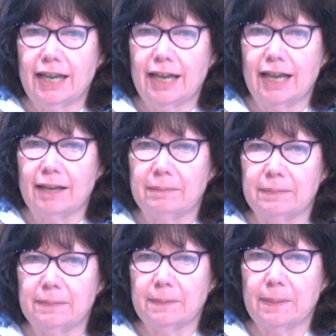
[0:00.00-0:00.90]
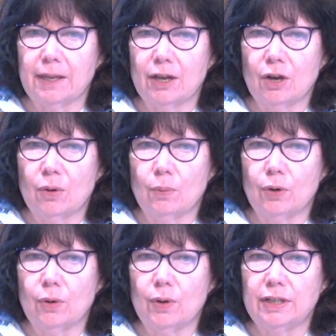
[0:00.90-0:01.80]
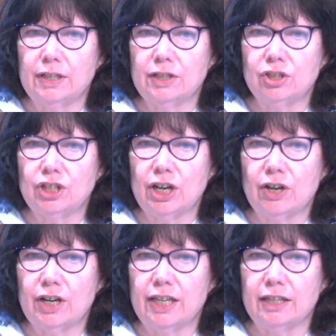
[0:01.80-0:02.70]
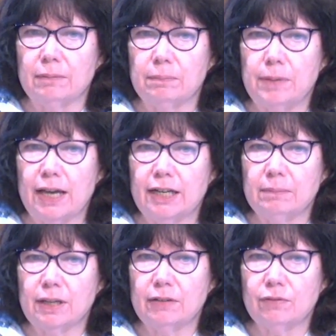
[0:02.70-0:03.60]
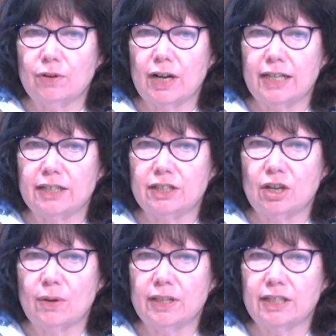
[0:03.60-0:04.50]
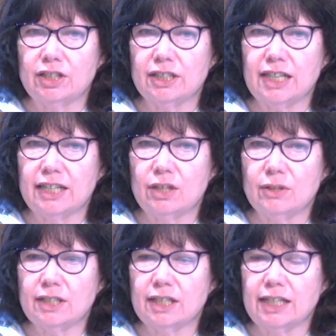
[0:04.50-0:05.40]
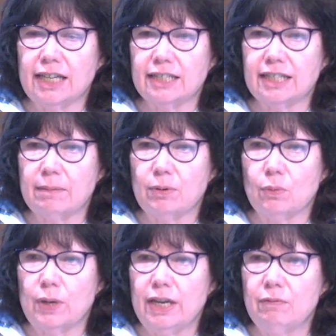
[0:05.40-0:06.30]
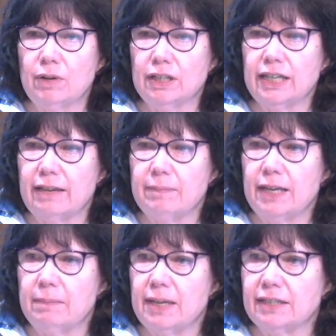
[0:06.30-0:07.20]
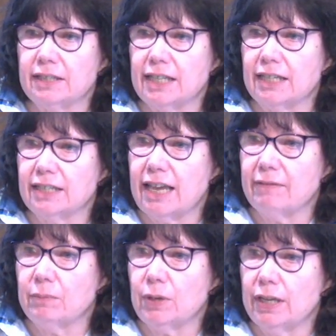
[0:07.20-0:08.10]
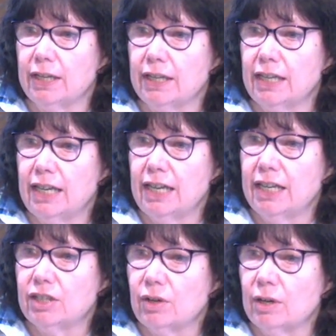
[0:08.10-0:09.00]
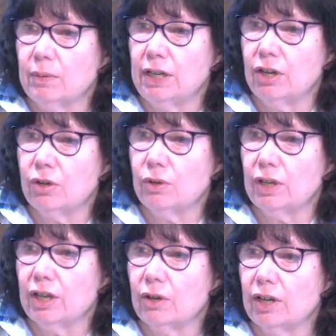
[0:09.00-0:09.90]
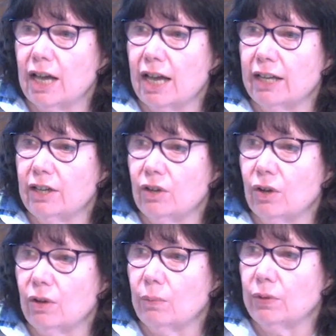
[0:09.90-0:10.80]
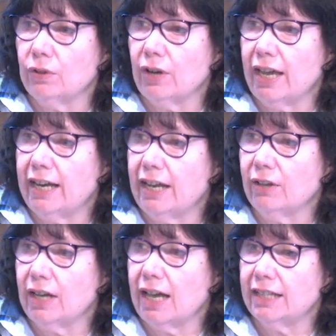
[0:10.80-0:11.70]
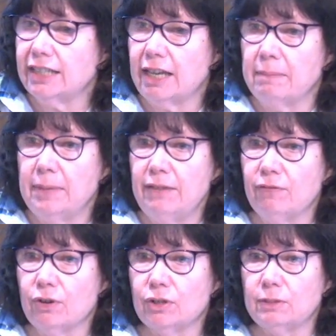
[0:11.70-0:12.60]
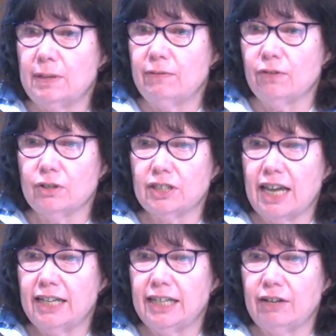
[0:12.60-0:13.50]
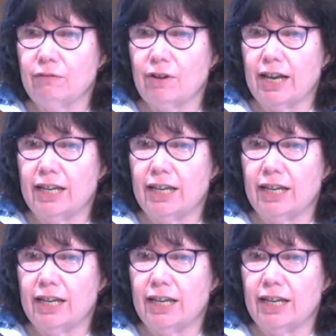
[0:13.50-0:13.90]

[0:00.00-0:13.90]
Um, we're going to share in the body and blood of Christ, knowing that just like those at the Last Supper, we really have made a mess of things, haven't we? Is there anyone here who can go to God with your head held high saying, me first, me first, I did it right.